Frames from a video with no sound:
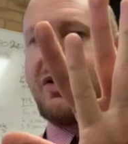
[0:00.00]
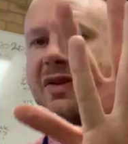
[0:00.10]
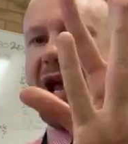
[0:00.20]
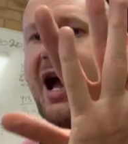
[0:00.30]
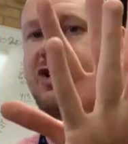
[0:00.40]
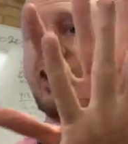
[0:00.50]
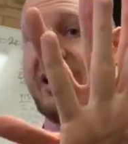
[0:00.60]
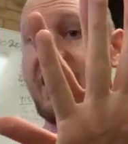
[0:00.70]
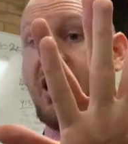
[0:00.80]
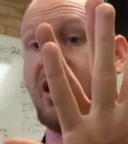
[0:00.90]
they
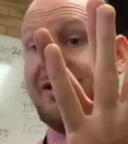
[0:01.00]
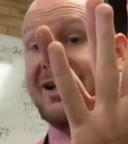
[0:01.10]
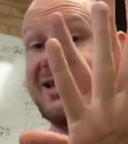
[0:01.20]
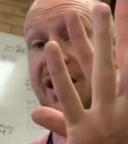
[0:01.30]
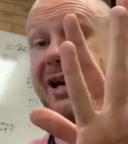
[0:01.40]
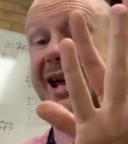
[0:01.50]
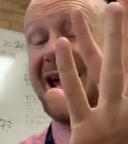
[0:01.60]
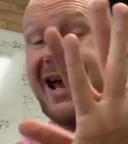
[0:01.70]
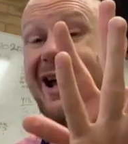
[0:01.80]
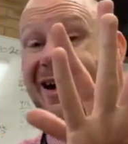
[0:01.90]
actually are
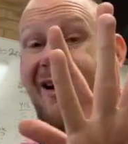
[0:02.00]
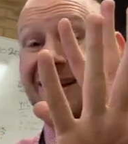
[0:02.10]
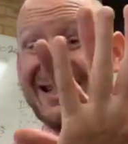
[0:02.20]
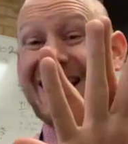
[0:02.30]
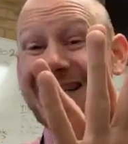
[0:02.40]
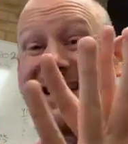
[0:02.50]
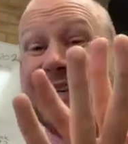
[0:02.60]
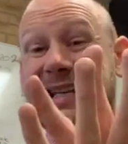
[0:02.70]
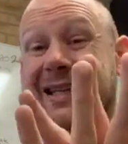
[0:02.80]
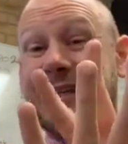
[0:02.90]

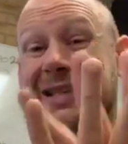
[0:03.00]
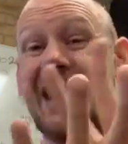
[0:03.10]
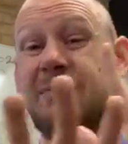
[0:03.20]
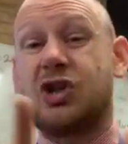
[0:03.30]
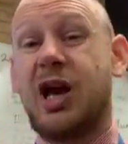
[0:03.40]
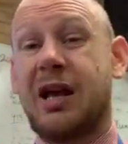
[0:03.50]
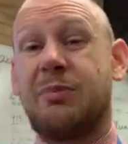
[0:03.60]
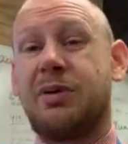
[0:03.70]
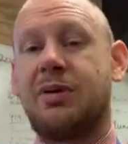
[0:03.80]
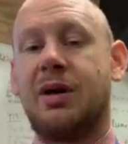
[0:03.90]
identically the same shape.
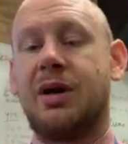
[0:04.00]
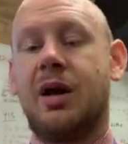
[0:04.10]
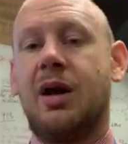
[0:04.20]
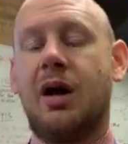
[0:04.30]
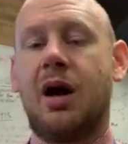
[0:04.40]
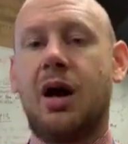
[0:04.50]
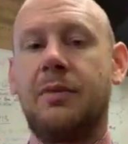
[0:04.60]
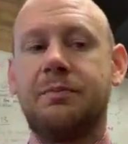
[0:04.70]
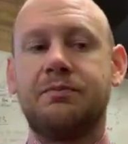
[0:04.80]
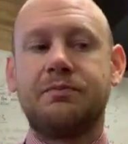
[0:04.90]

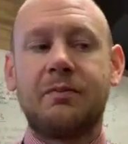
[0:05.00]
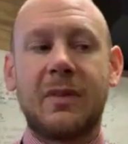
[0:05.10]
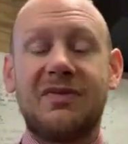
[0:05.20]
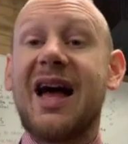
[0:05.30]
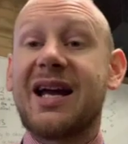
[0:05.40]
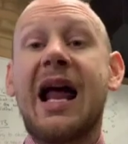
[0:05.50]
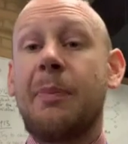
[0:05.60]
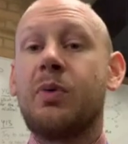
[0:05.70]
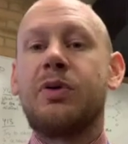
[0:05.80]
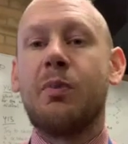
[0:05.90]
Um, that can
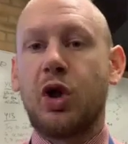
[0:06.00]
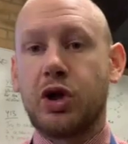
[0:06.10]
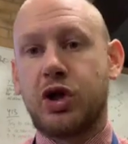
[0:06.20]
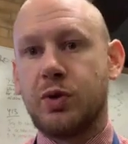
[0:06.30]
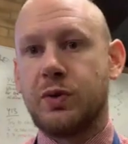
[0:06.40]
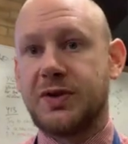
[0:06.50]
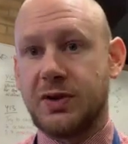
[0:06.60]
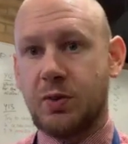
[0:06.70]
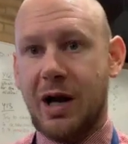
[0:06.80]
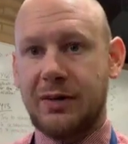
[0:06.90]
happen with molecules
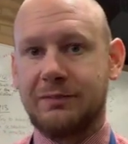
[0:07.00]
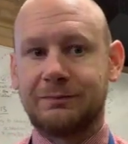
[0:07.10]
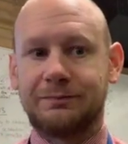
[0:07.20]
as well.